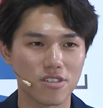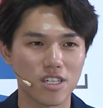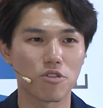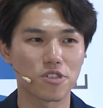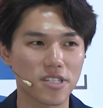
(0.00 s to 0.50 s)

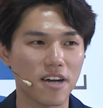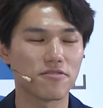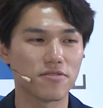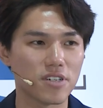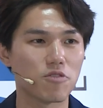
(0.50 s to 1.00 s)
It was
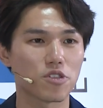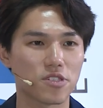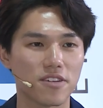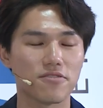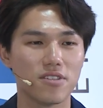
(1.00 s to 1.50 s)
tough. It was
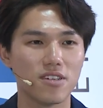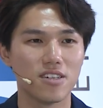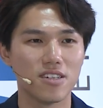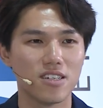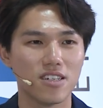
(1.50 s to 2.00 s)
tough.
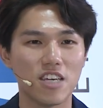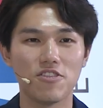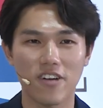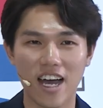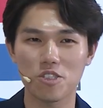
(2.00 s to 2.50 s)
If
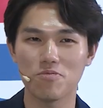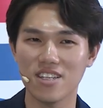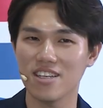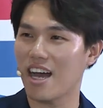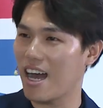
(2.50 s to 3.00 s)
you ask
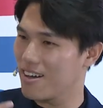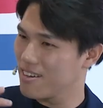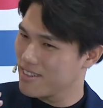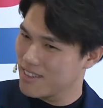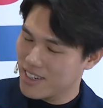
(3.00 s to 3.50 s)
me,
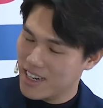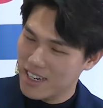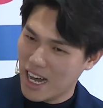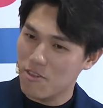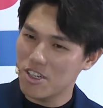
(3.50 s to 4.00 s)

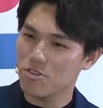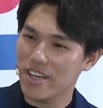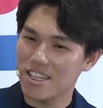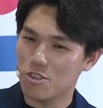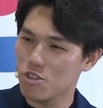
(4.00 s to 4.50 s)
I want to
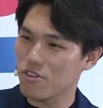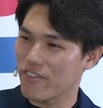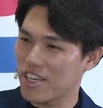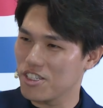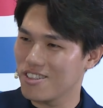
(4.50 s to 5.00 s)
get a group of
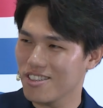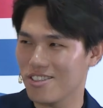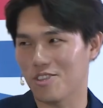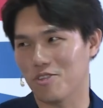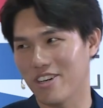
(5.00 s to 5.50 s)
engineers,
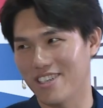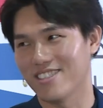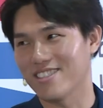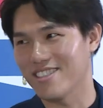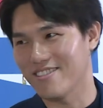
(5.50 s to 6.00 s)
it's quite
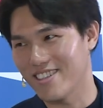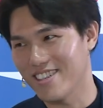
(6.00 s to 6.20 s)
easy, right?